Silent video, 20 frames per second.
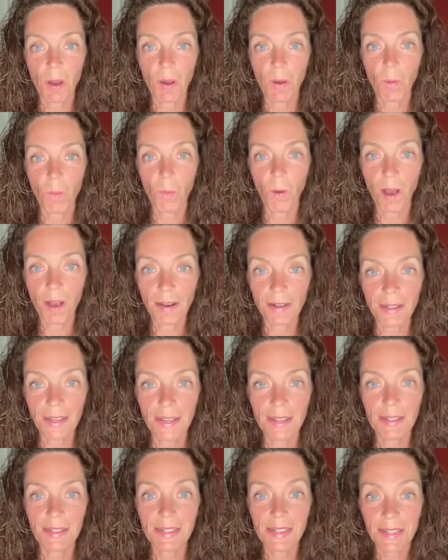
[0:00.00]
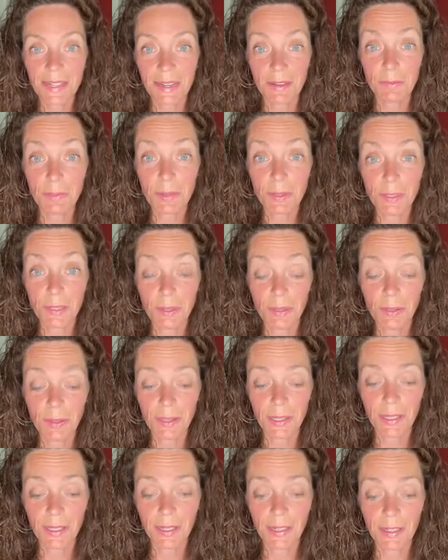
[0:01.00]
walking deep into
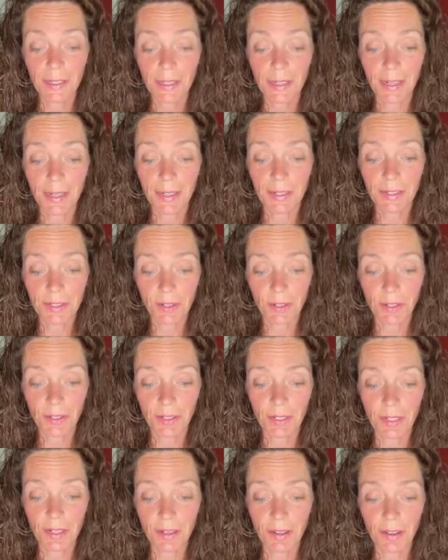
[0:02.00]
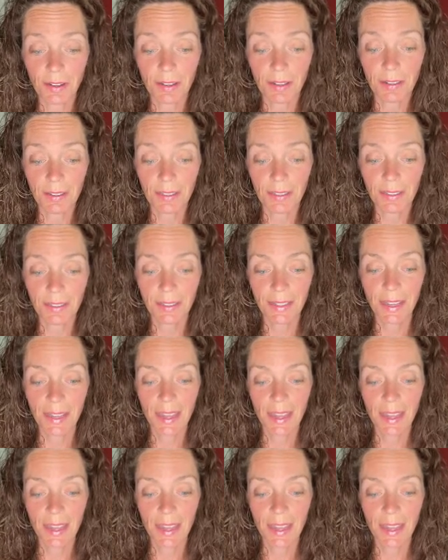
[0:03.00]
the Antarctic continent.